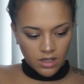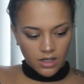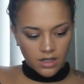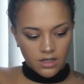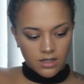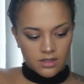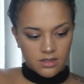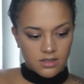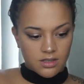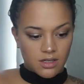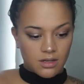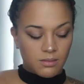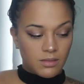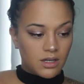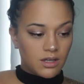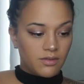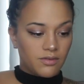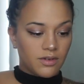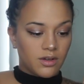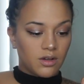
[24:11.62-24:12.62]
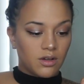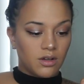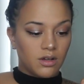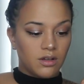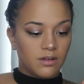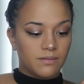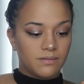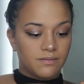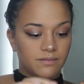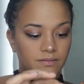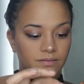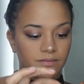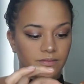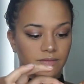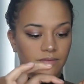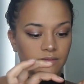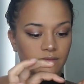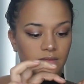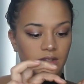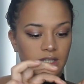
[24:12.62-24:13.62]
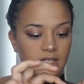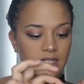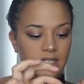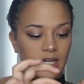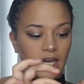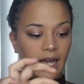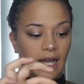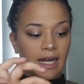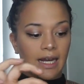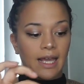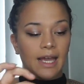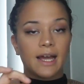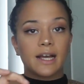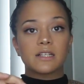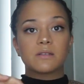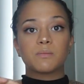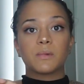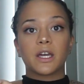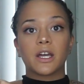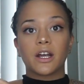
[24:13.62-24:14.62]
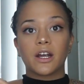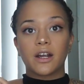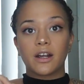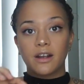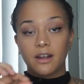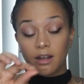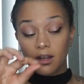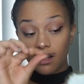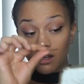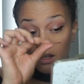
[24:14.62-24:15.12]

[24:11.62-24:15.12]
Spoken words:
them. It's gonna be difficult. This tiny ass mirror.